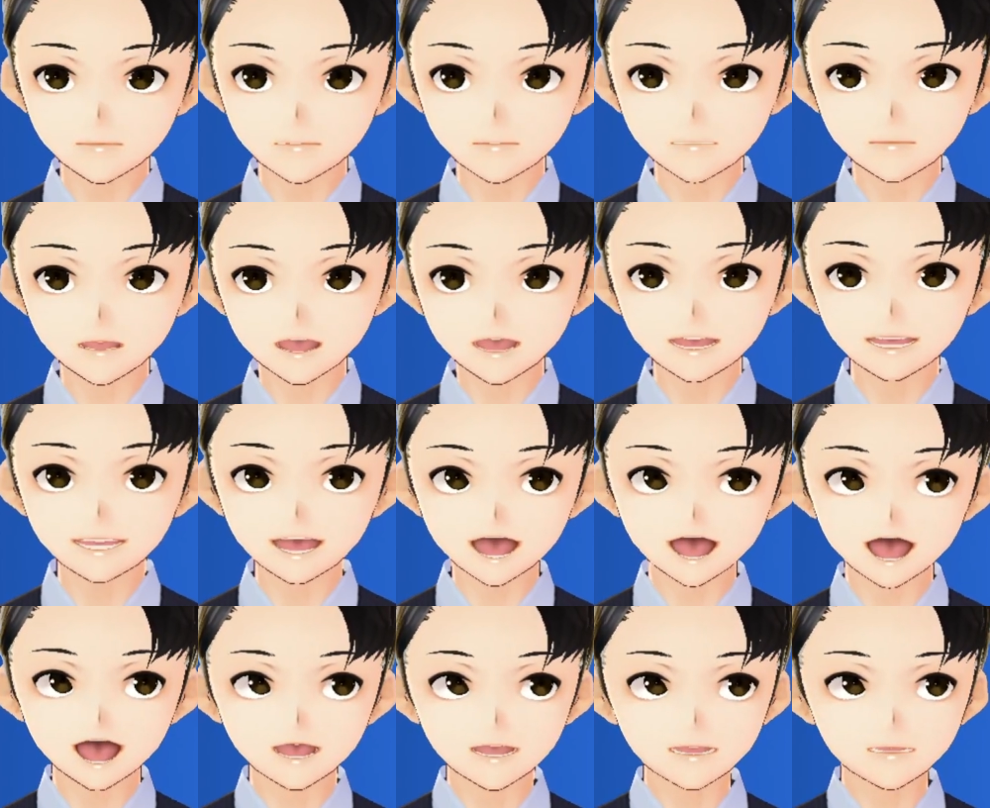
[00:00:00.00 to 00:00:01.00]
We
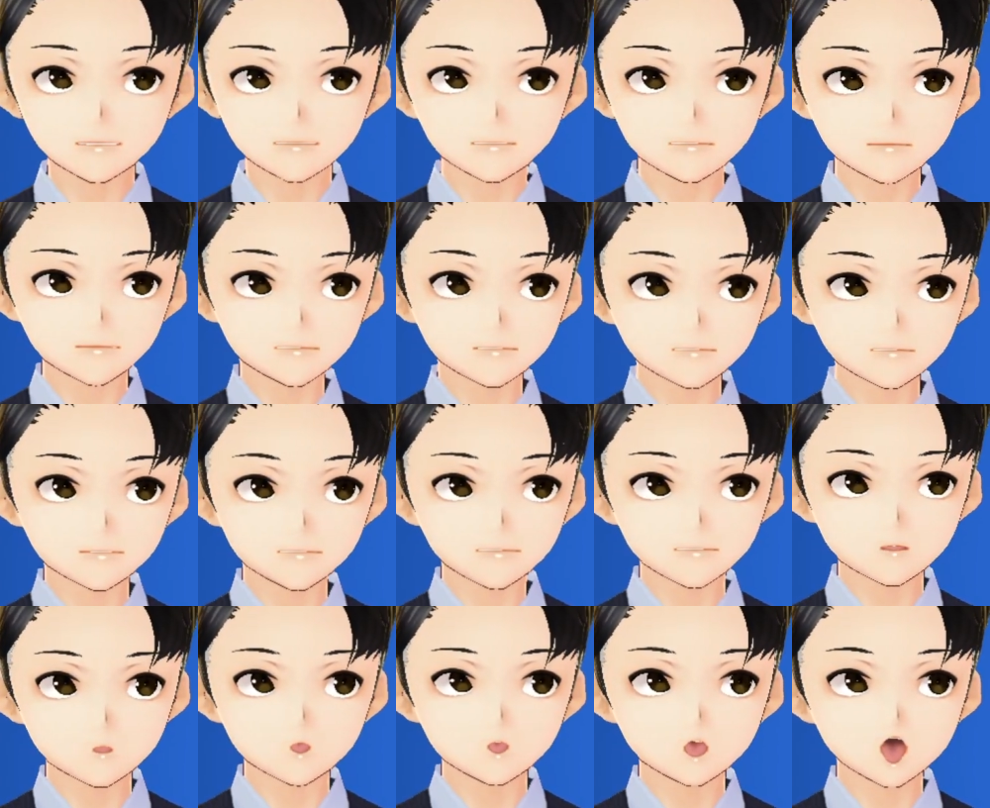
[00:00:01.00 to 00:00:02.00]
have
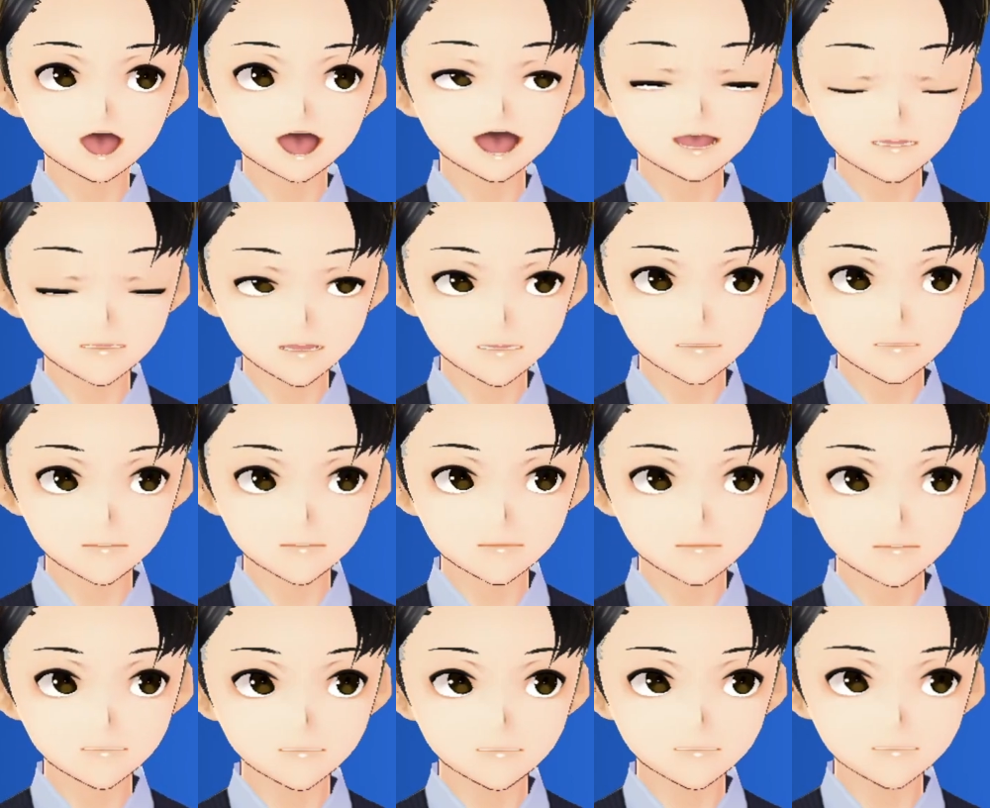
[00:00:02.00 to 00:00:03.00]
up,
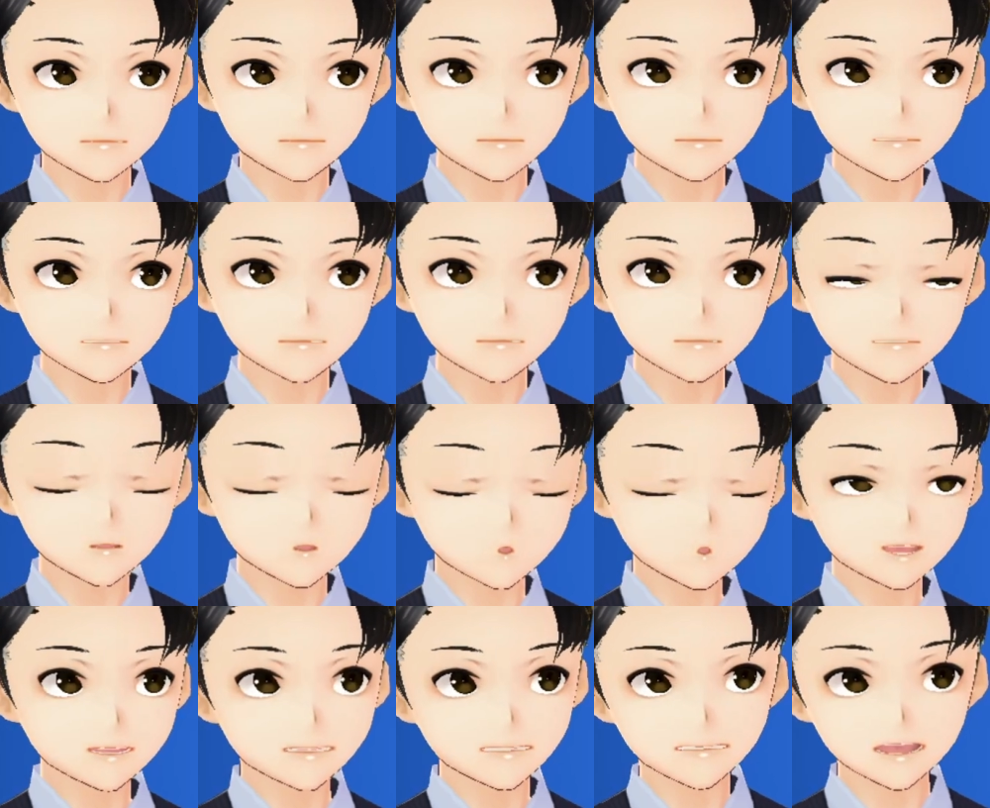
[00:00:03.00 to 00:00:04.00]

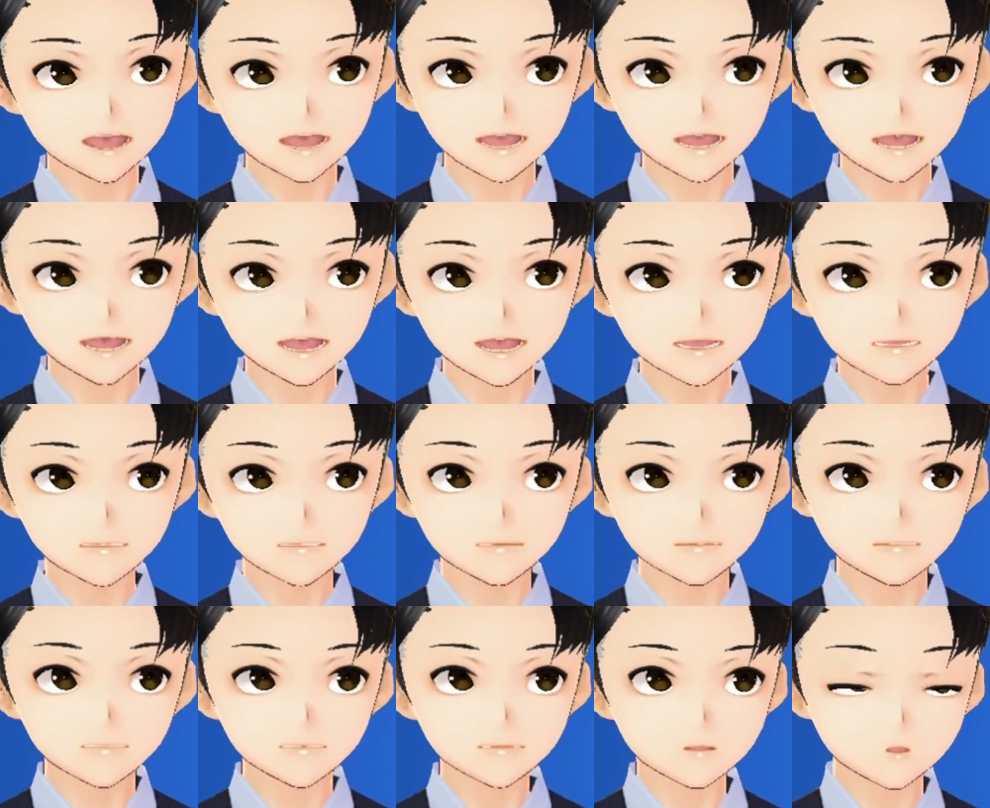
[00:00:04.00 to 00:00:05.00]
which
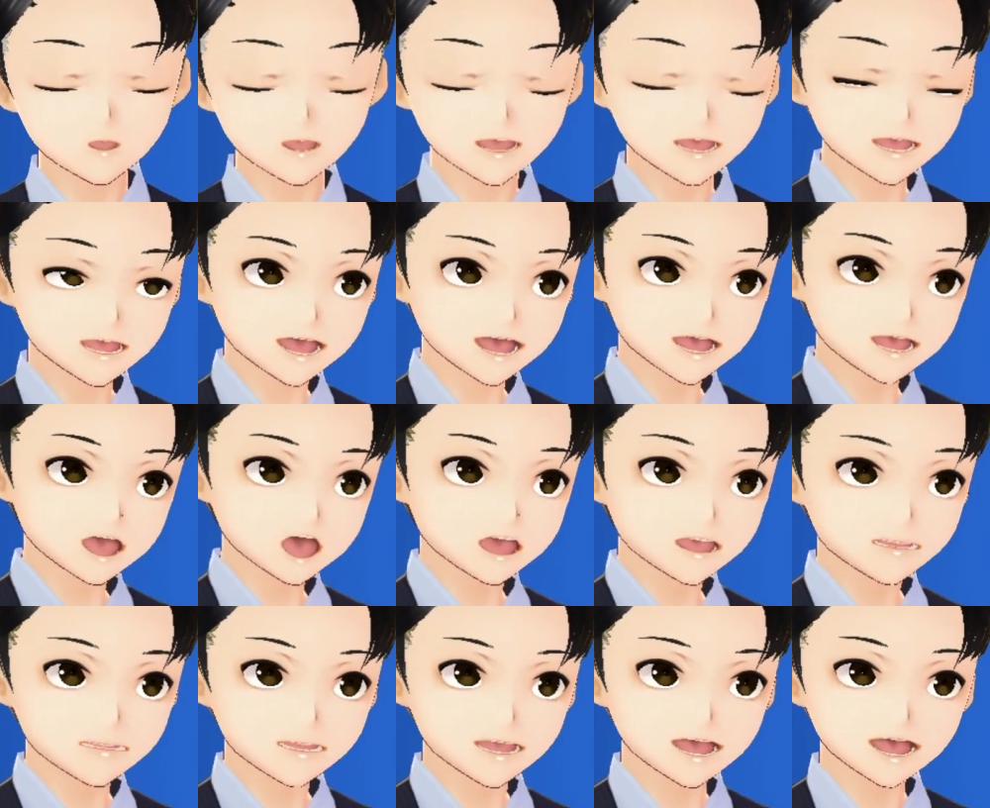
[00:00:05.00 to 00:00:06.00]
we can
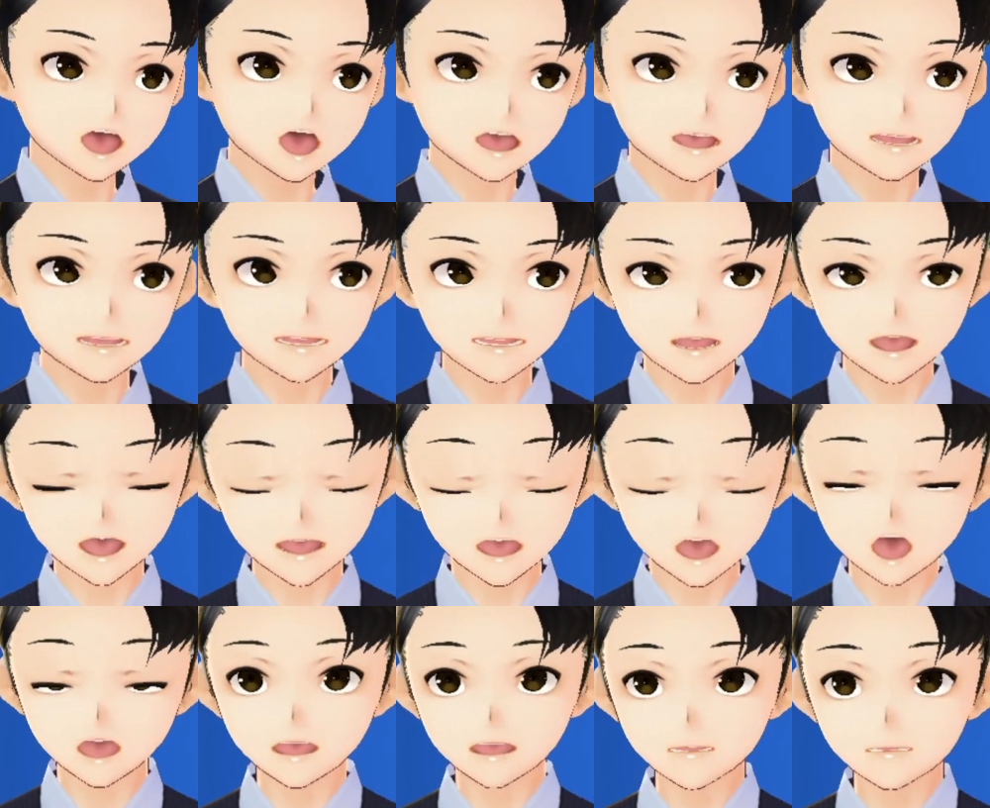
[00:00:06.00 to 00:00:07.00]
also call
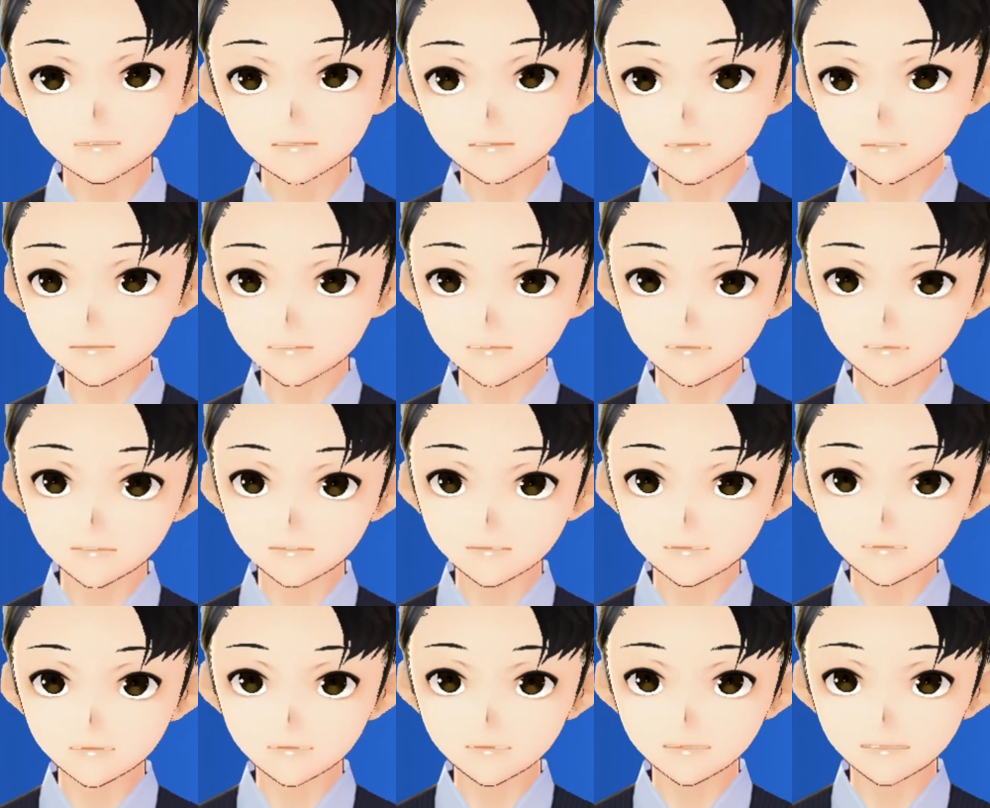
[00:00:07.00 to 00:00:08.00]
north.
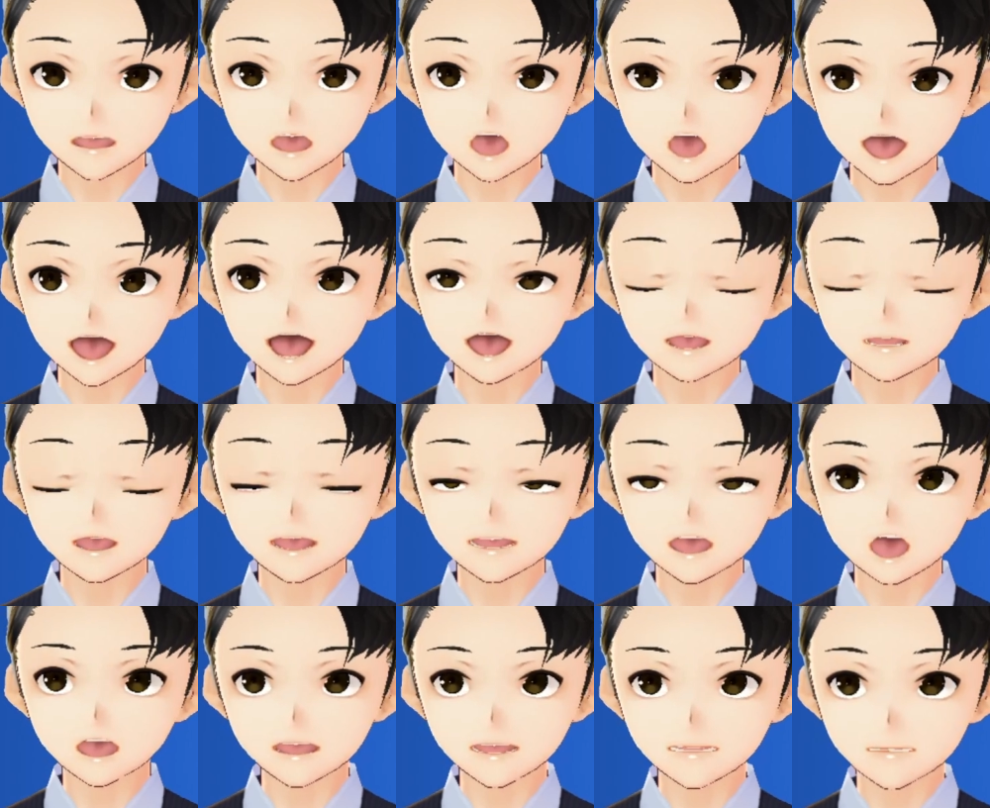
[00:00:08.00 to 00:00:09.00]
So up
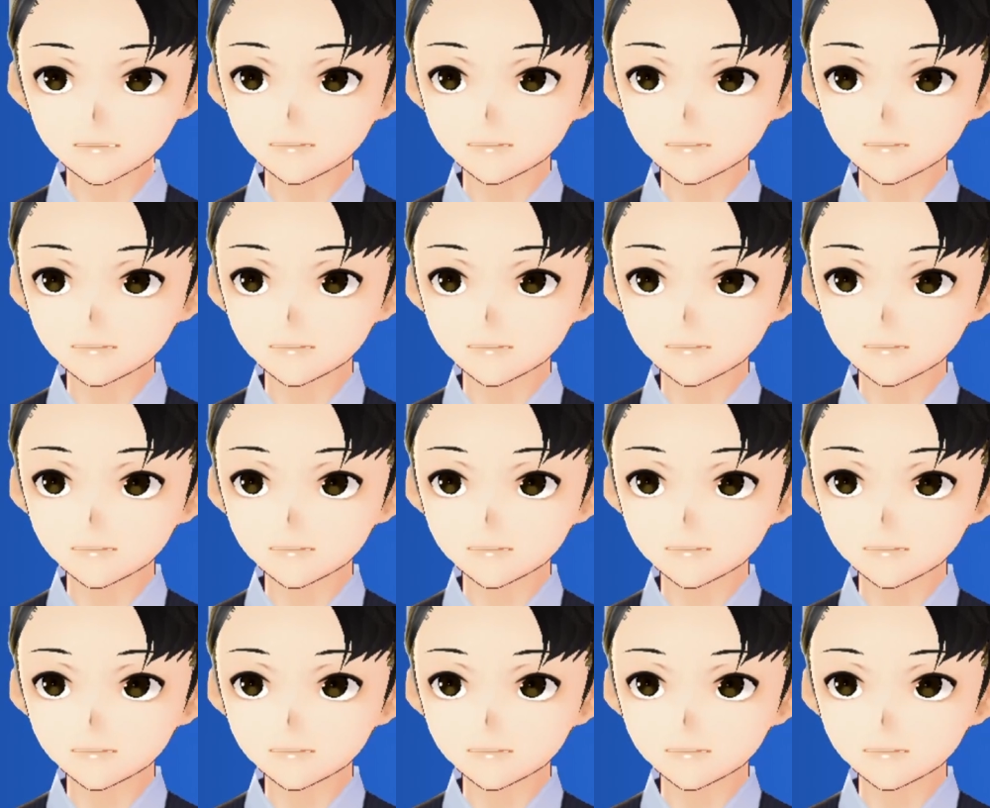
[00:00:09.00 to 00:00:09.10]
north.